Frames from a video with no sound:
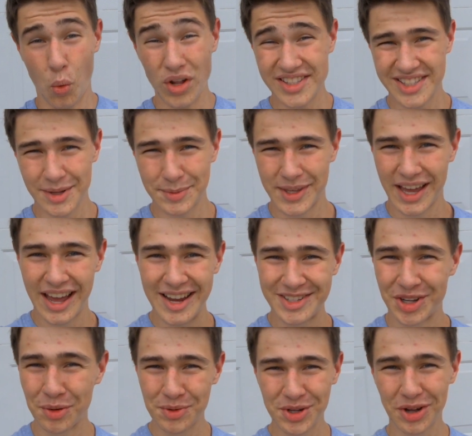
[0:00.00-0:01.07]
What's up, guys?
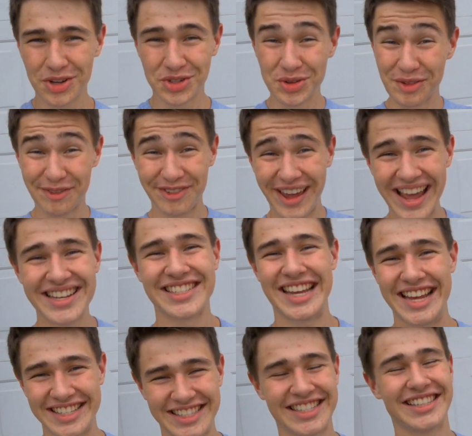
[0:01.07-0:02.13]
Hope you're all doing
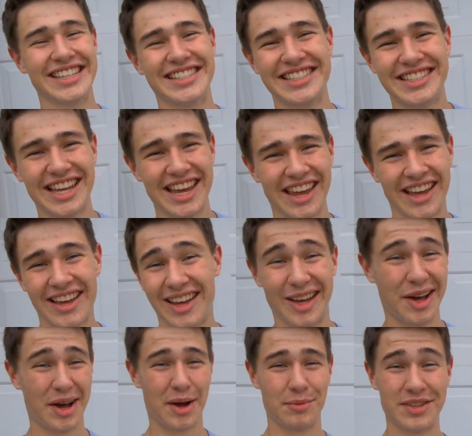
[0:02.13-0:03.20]
fantastically today.
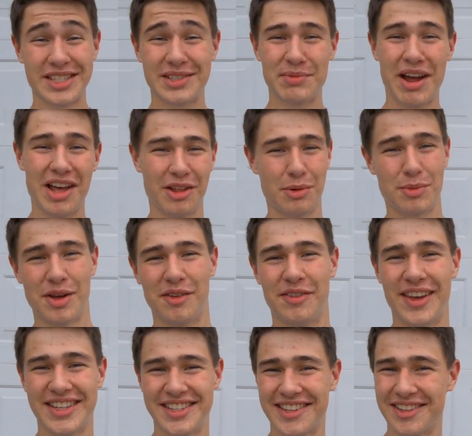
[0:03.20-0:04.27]
This smile on my
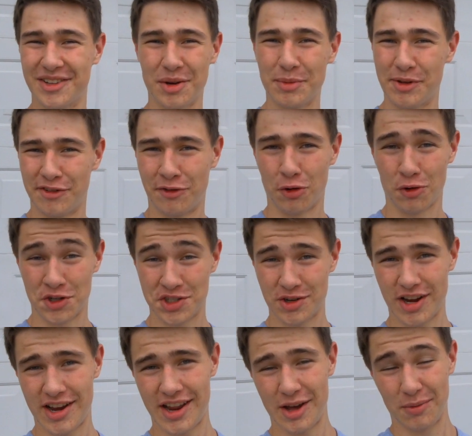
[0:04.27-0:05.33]
face is a little bit forced
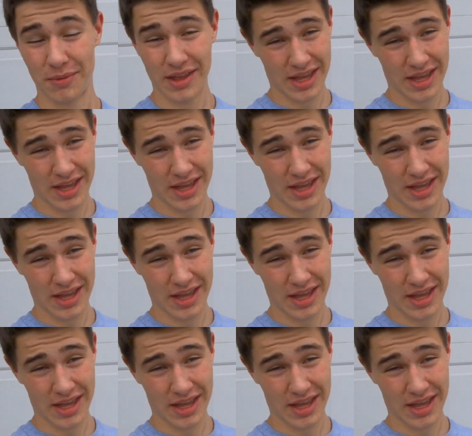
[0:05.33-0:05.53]
right now.